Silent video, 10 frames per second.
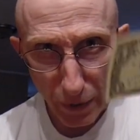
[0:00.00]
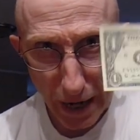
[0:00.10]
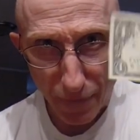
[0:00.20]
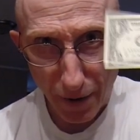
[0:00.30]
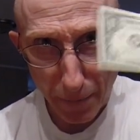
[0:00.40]
We
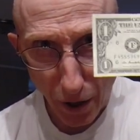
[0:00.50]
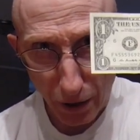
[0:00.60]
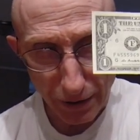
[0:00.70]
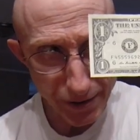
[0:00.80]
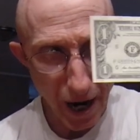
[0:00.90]
have an
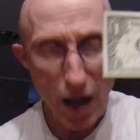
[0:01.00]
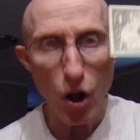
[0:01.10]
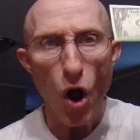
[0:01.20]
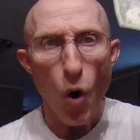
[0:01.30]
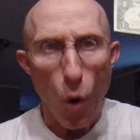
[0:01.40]
American
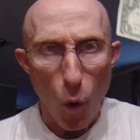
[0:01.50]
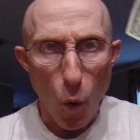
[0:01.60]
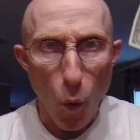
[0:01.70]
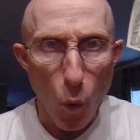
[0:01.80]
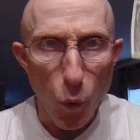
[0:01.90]
dollar.
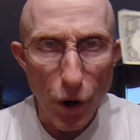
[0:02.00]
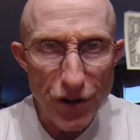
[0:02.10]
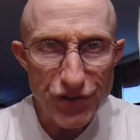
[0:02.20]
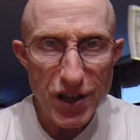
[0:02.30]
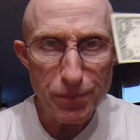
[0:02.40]
What
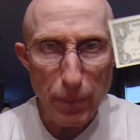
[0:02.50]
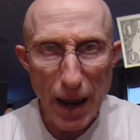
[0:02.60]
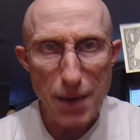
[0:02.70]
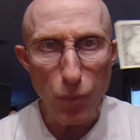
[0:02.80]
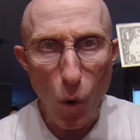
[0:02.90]
is this
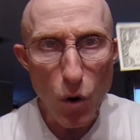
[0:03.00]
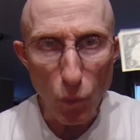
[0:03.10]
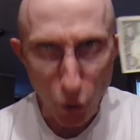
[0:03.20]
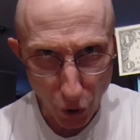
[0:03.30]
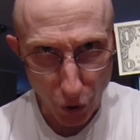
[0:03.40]
bad boy
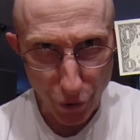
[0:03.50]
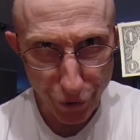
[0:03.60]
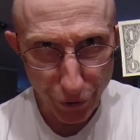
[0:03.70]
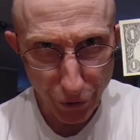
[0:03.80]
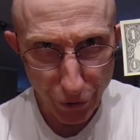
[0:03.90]

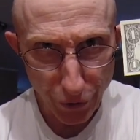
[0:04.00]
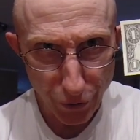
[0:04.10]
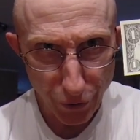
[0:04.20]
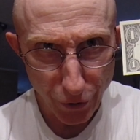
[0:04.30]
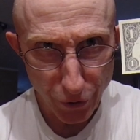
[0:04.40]
worth
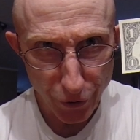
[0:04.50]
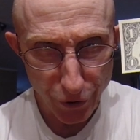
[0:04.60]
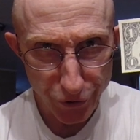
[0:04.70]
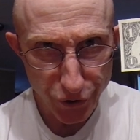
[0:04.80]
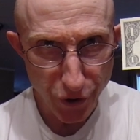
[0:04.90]

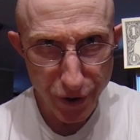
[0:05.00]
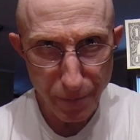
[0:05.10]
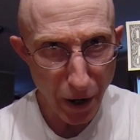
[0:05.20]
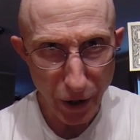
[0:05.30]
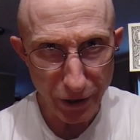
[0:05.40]
to the
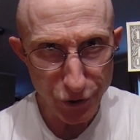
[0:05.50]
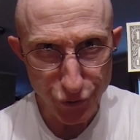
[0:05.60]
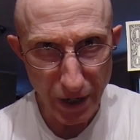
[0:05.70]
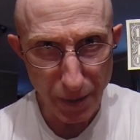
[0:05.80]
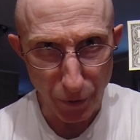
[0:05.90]
American
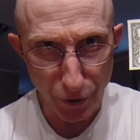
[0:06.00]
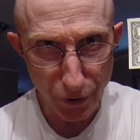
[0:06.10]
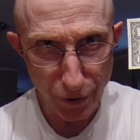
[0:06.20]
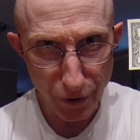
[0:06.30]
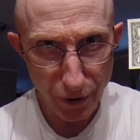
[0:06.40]
dreamer?
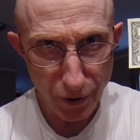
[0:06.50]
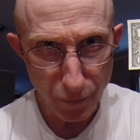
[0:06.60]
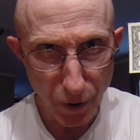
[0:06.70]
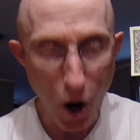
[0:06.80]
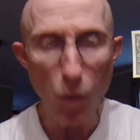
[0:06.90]

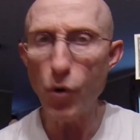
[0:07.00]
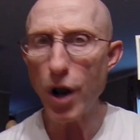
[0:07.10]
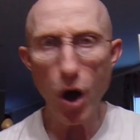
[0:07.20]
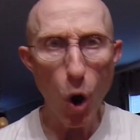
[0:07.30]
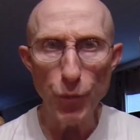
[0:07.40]
We all
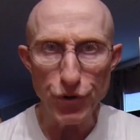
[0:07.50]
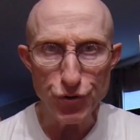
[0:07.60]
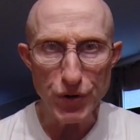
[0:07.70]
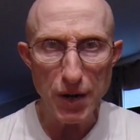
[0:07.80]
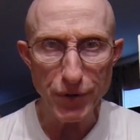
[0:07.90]
want our hopes
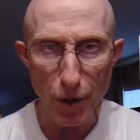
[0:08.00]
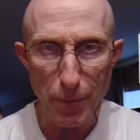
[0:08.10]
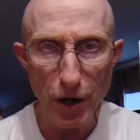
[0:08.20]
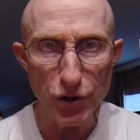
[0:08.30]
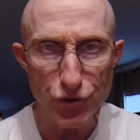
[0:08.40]
and dreams, our
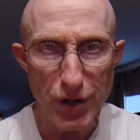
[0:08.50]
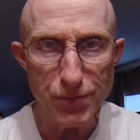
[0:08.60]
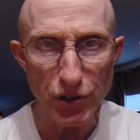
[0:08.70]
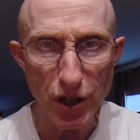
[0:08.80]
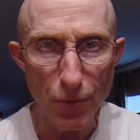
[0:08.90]
American
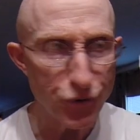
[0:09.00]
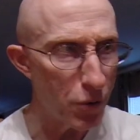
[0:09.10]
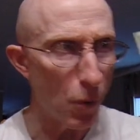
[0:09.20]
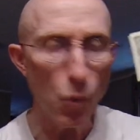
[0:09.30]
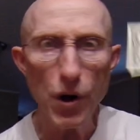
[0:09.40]
dreams, to come
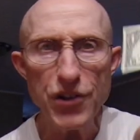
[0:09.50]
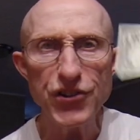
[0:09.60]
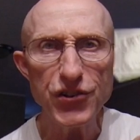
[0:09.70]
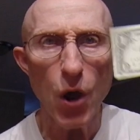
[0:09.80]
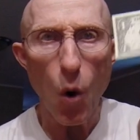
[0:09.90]
true. But what is
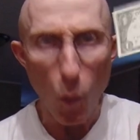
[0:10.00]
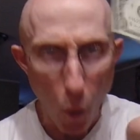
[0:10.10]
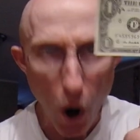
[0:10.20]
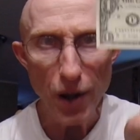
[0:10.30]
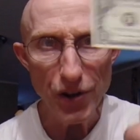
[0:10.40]
this
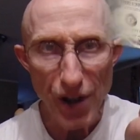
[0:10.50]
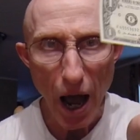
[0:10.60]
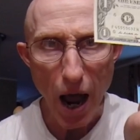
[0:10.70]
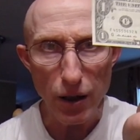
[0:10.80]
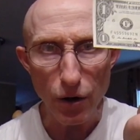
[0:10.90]

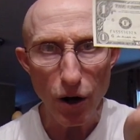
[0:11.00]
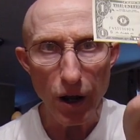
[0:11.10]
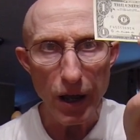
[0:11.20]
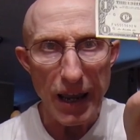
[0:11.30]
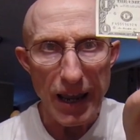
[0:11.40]
$1?
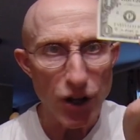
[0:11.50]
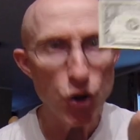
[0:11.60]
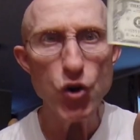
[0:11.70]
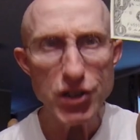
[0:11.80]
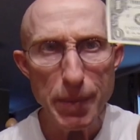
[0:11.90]
It
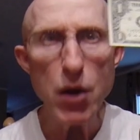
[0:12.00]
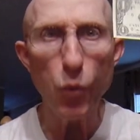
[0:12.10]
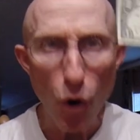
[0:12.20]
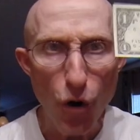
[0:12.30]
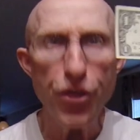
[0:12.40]
used to be
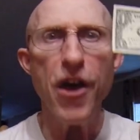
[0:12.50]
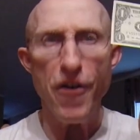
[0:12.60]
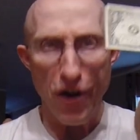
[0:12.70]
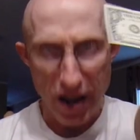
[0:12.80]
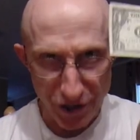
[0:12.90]
worth
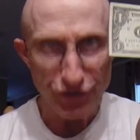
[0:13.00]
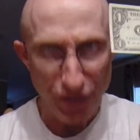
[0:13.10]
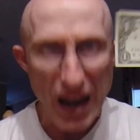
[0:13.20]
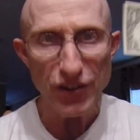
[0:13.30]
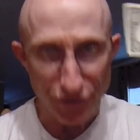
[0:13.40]
its
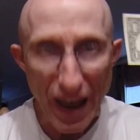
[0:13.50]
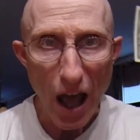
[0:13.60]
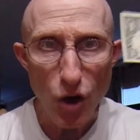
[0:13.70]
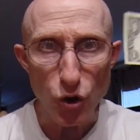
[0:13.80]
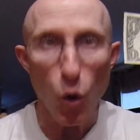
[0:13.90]
face
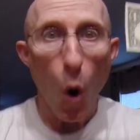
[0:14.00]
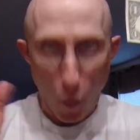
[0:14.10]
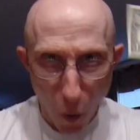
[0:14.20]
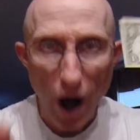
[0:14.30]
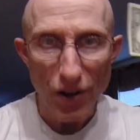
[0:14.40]
value,
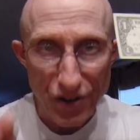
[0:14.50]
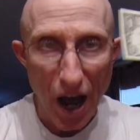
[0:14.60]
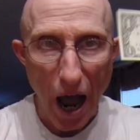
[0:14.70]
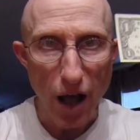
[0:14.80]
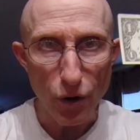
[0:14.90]

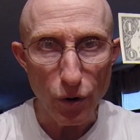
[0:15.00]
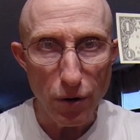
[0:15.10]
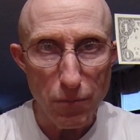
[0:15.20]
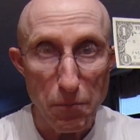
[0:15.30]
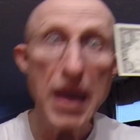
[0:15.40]
$1.
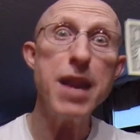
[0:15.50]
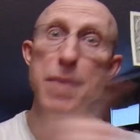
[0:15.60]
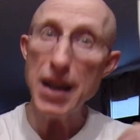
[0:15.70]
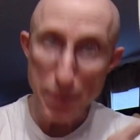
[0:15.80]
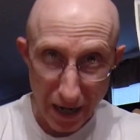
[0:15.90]

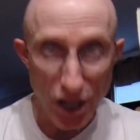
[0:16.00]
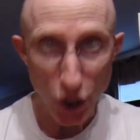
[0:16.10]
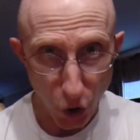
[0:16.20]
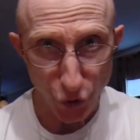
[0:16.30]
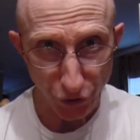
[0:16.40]
Many
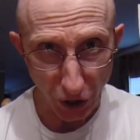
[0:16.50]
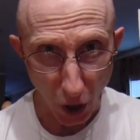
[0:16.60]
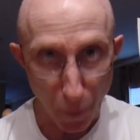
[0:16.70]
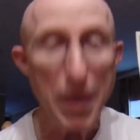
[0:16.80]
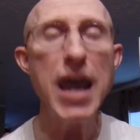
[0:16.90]
years
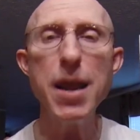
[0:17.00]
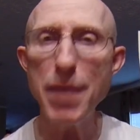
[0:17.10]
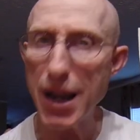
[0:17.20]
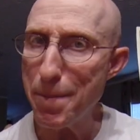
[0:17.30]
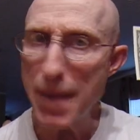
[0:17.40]
ago.
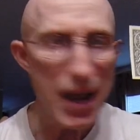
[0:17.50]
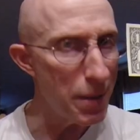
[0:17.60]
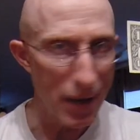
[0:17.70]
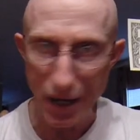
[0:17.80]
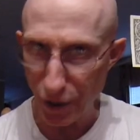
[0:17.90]

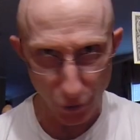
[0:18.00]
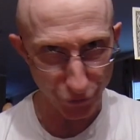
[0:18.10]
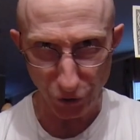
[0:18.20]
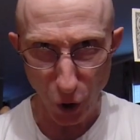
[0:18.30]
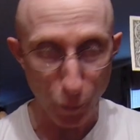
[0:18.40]
Many
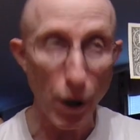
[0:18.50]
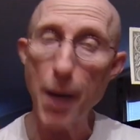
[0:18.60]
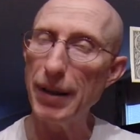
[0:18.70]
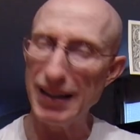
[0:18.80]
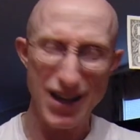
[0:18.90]
years ago.
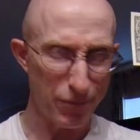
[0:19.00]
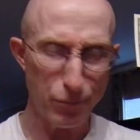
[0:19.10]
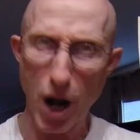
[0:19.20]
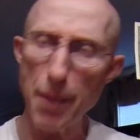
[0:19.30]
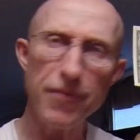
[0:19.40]

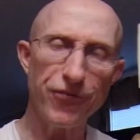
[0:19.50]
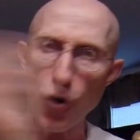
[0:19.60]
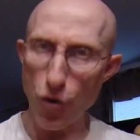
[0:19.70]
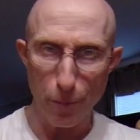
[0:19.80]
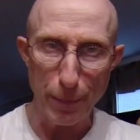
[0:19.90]
Probably
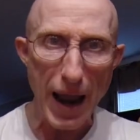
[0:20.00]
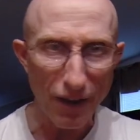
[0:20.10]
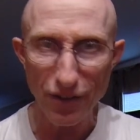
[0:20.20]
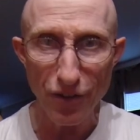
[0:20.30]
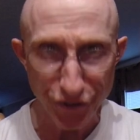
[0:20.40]
further
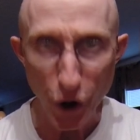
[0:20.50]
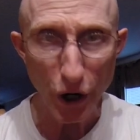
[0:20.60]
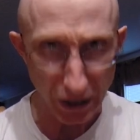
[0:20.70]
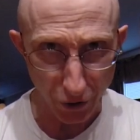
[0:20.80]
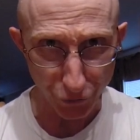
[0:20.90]
back than
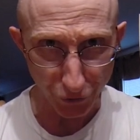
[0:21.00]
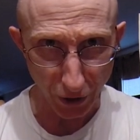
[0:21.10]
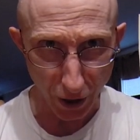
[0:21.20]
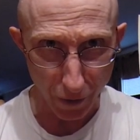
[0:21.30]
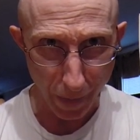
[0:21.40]
30 years
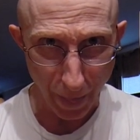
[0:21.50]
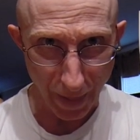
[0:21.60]
ago.